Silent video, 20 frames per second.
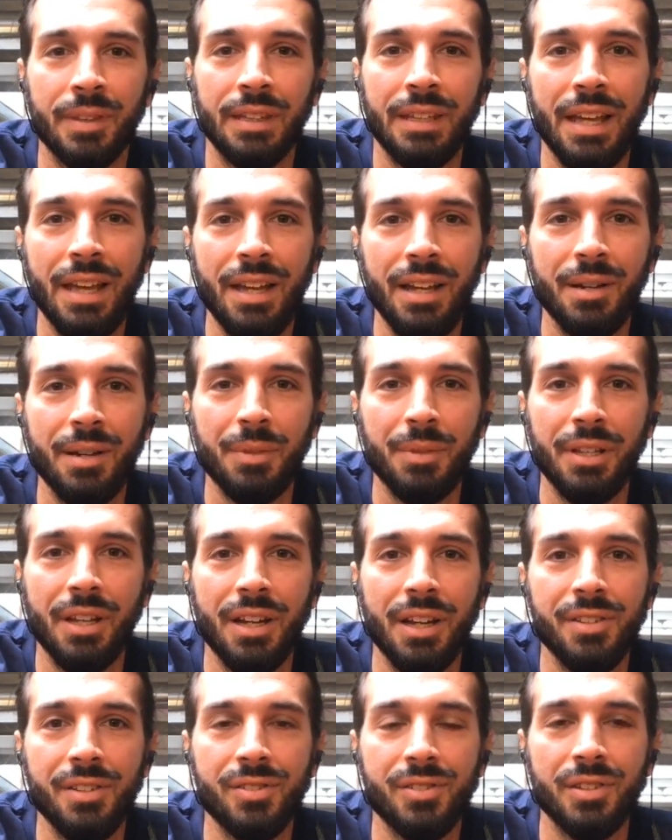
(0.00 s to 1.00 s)
Yeah, I mean,
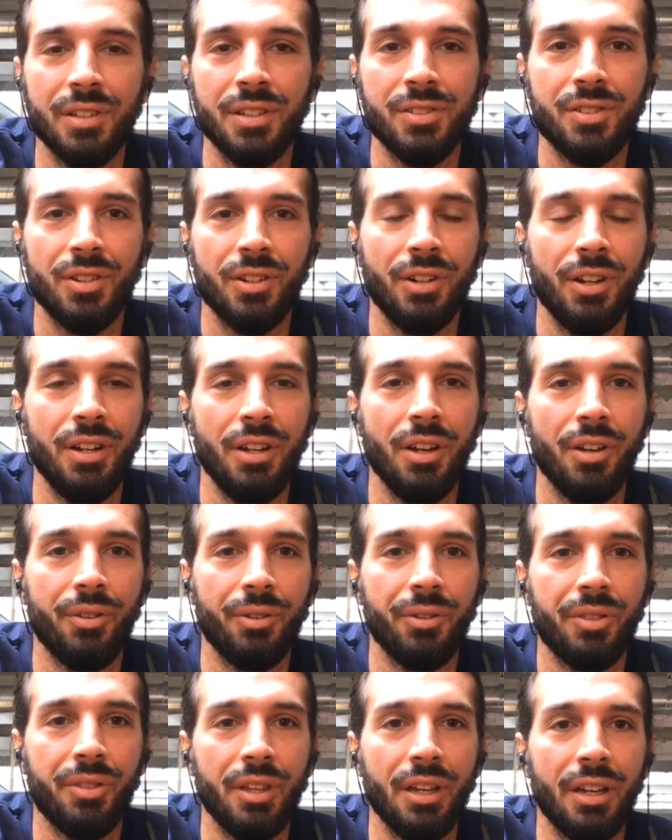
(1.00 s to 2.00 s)
guys, is there any
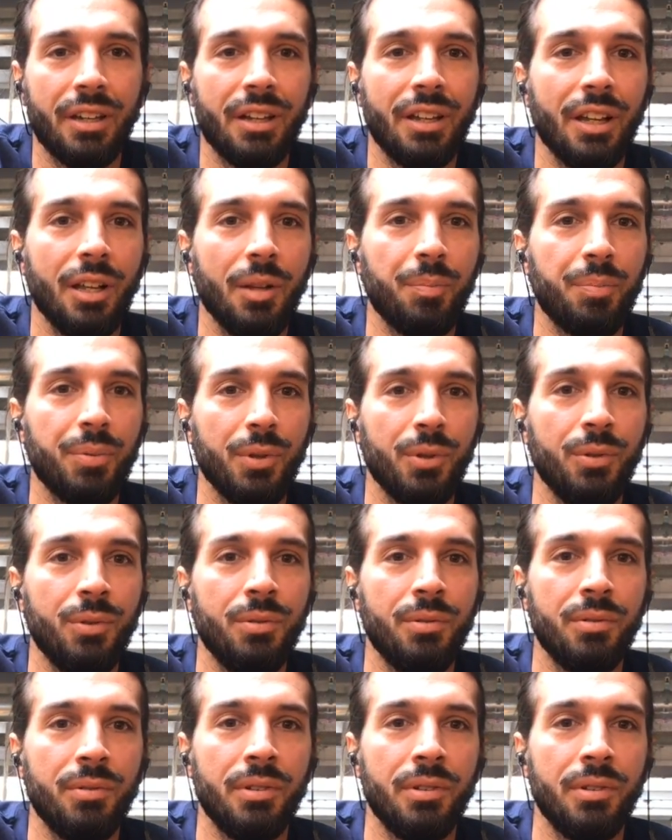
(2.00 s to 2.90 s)
other thing I could help you?